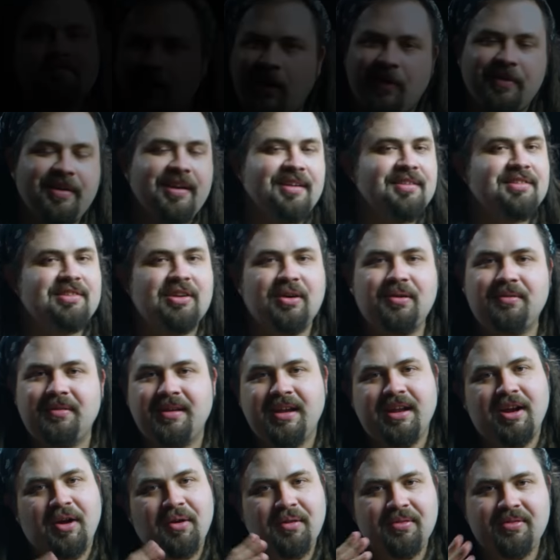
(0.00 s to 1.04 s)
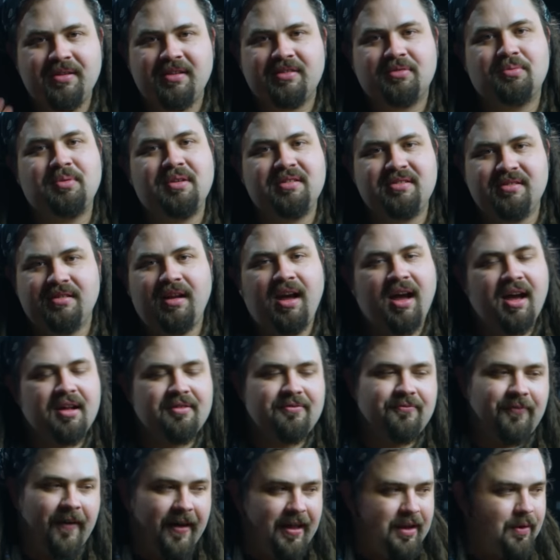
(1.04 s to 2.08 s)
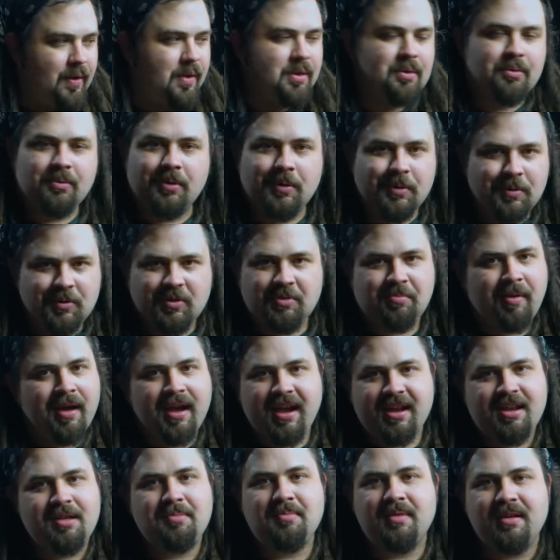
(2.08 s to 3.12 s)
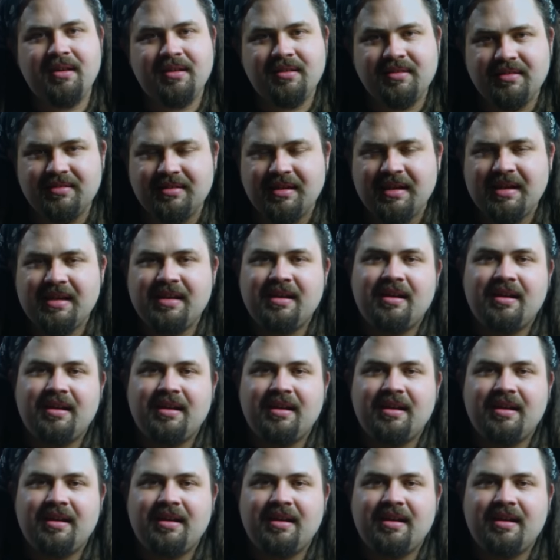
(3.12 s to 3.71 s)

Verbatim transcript: Okay, so, you know, this was not following the rules by any means.